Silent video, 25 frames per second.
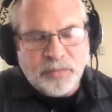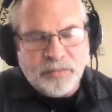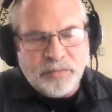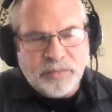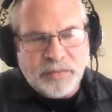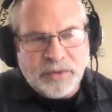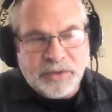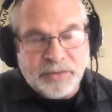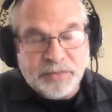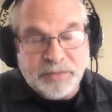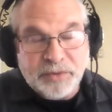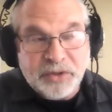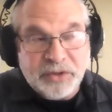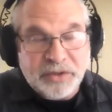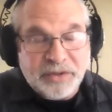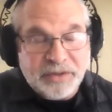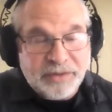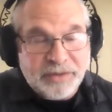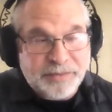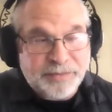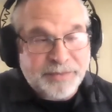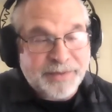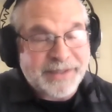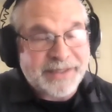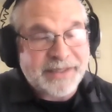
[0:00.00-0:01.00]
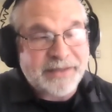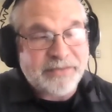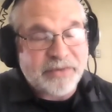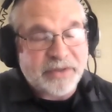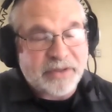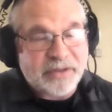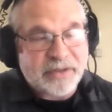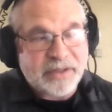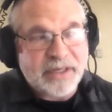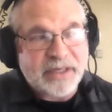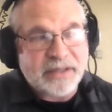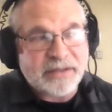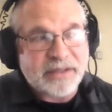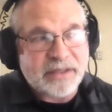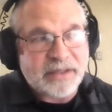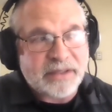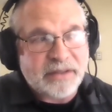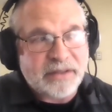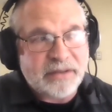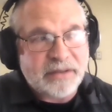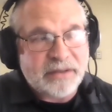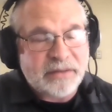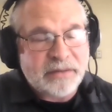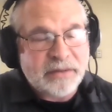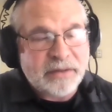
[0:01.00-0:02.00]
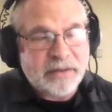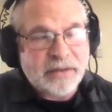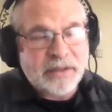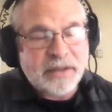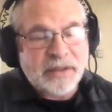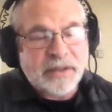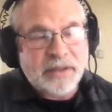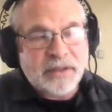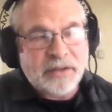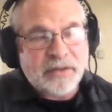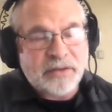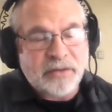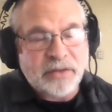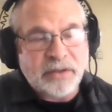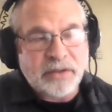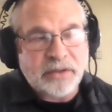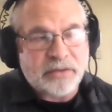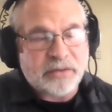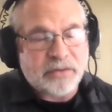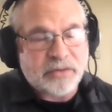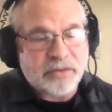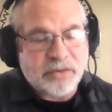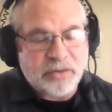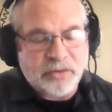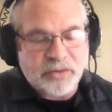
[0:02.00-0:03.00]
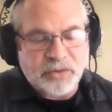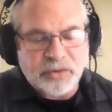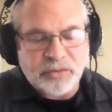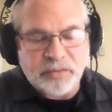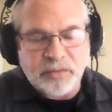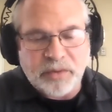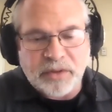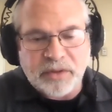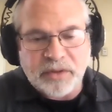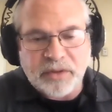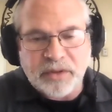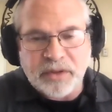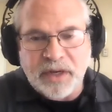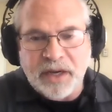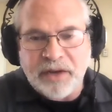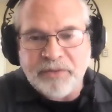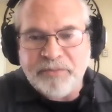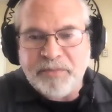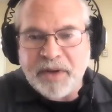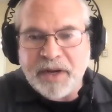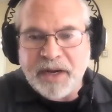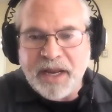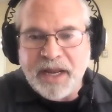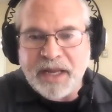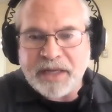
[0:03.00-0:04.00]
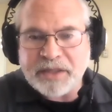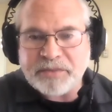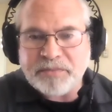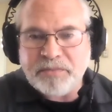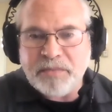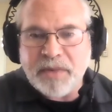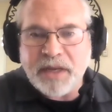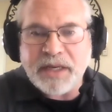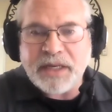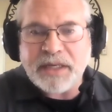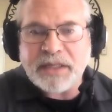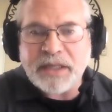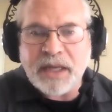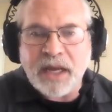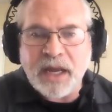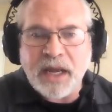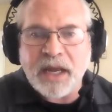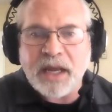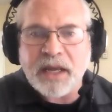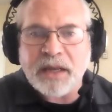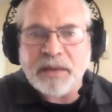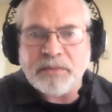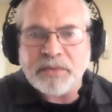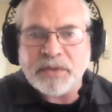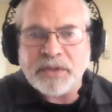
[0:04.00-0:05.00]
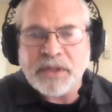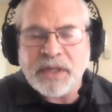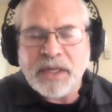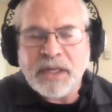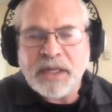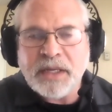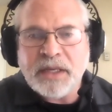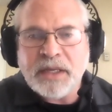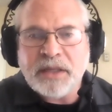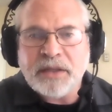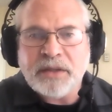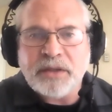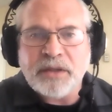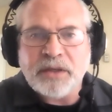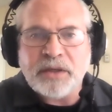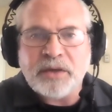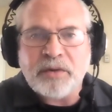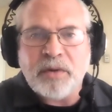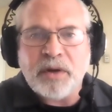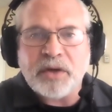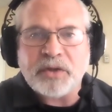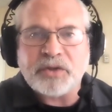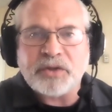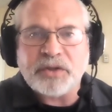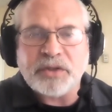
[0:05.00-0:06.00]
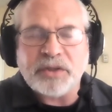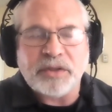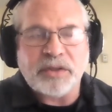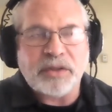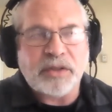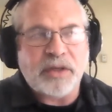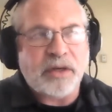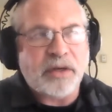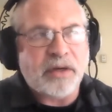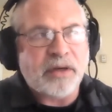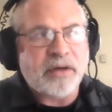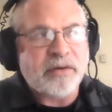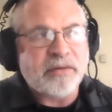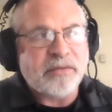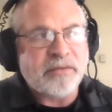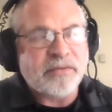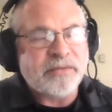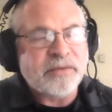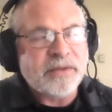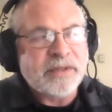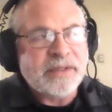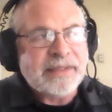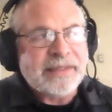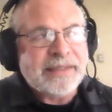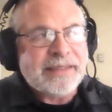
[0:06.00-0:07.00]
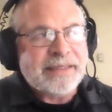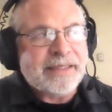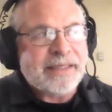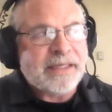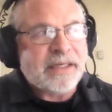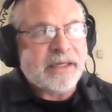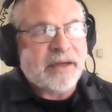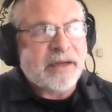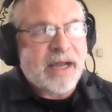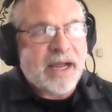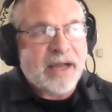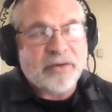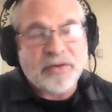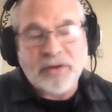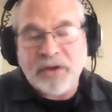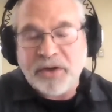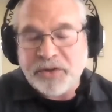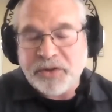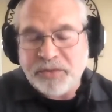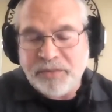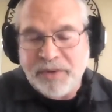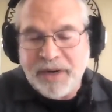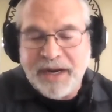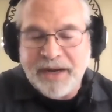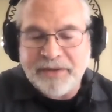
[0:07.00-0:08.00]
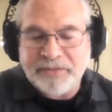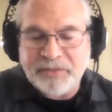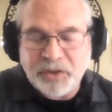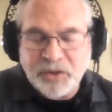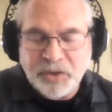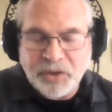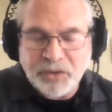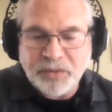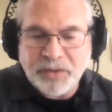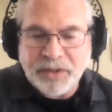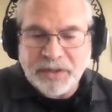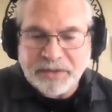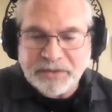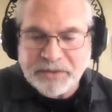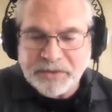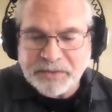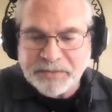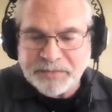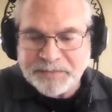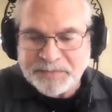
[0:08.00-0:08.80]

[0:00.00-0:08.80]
specifically as a clinical social worker, I've been asked many times the question of how long do I have to do this?